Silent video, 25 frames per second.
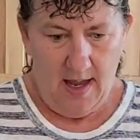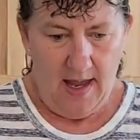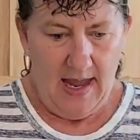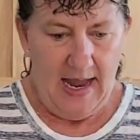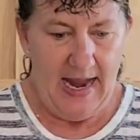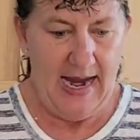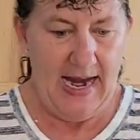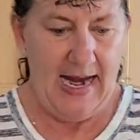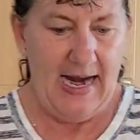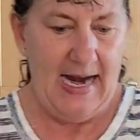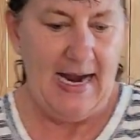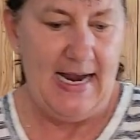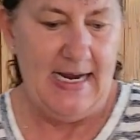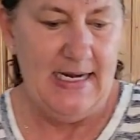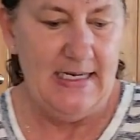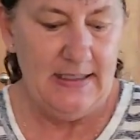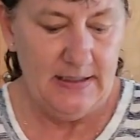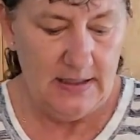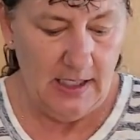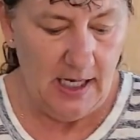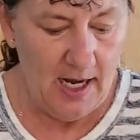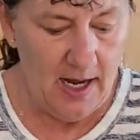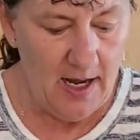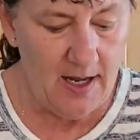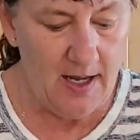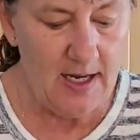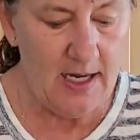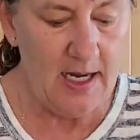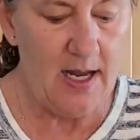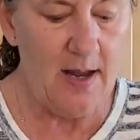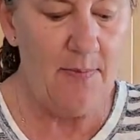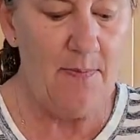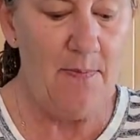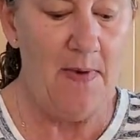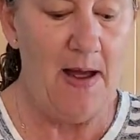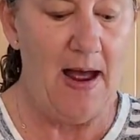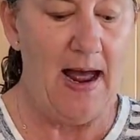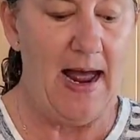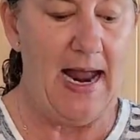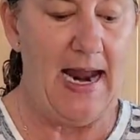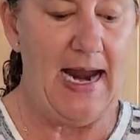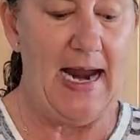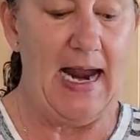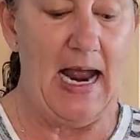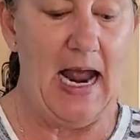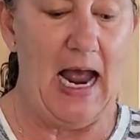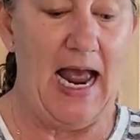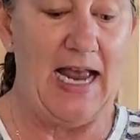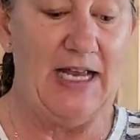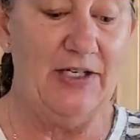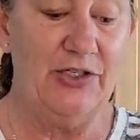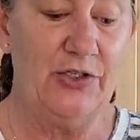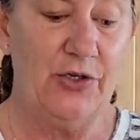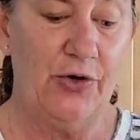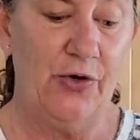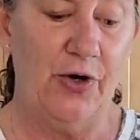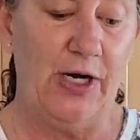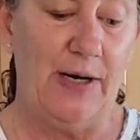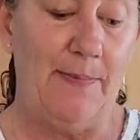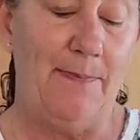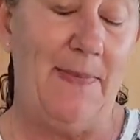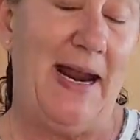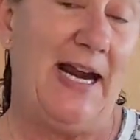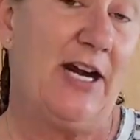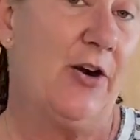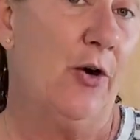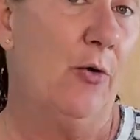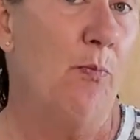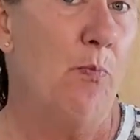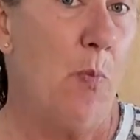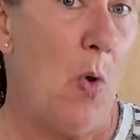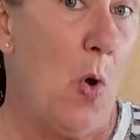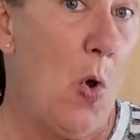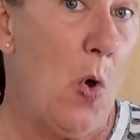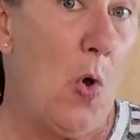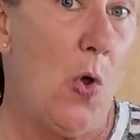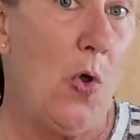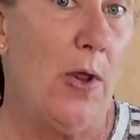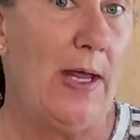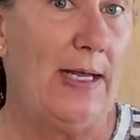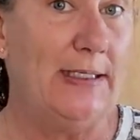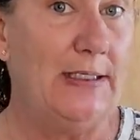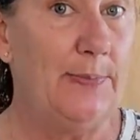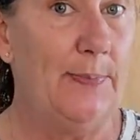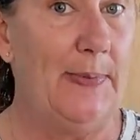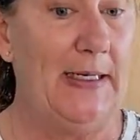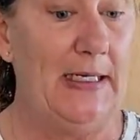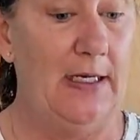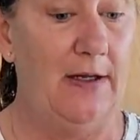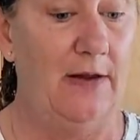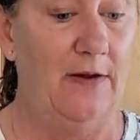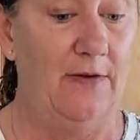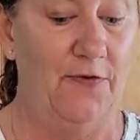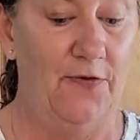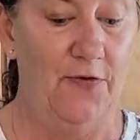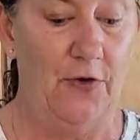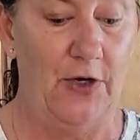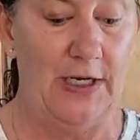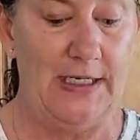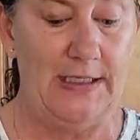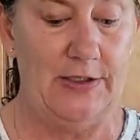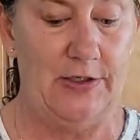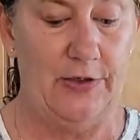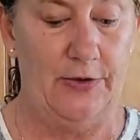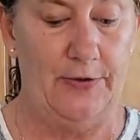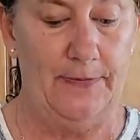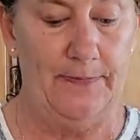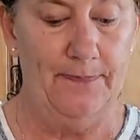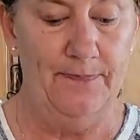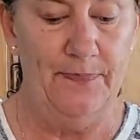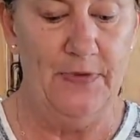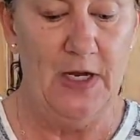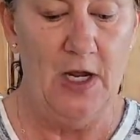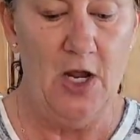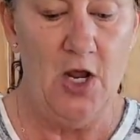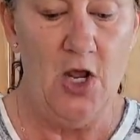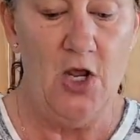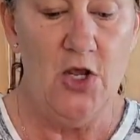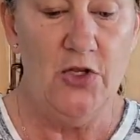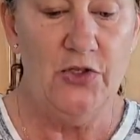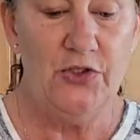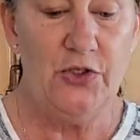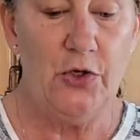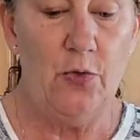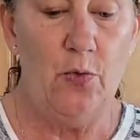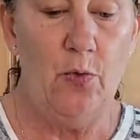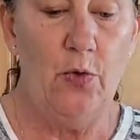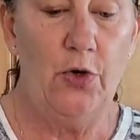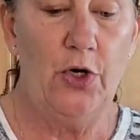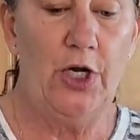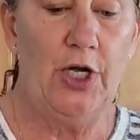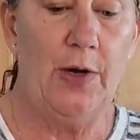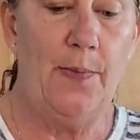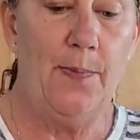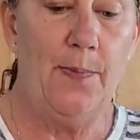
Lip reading: And my ice cream maker bowl has been in the freezer. So we're gonna